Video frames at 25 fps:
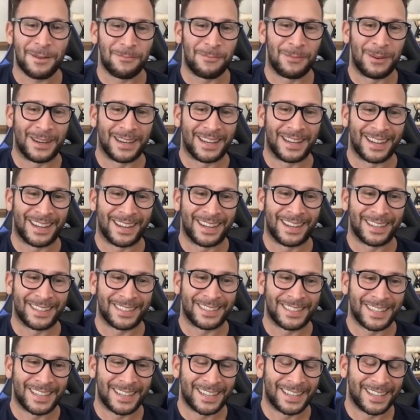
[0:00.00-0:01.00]
But
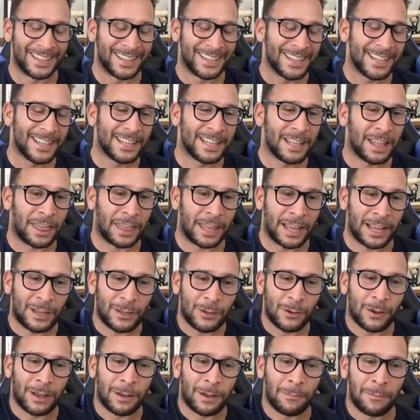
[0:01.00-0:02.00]
yeah,
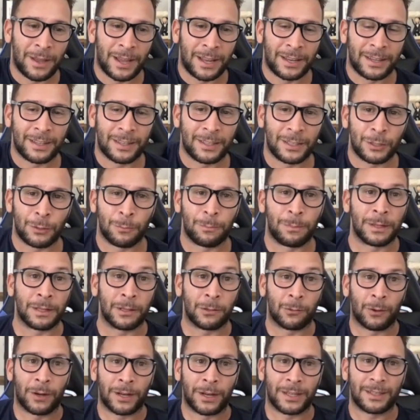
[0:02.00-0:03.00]
thank you again, man. You've
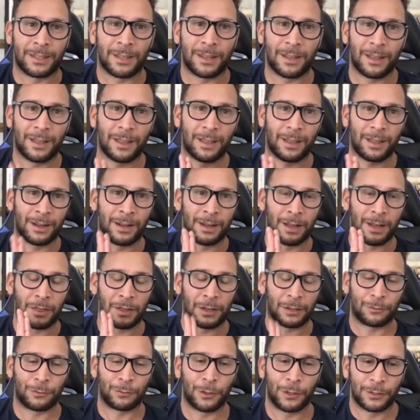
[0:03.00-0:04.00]
been great.
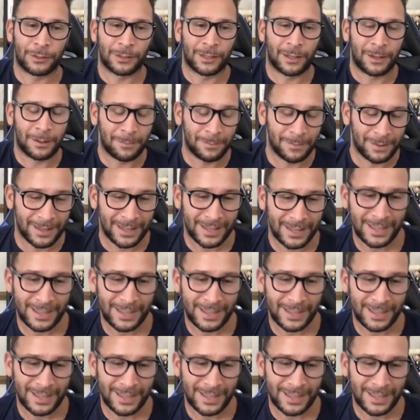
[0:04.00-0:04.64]
Thanks for your time.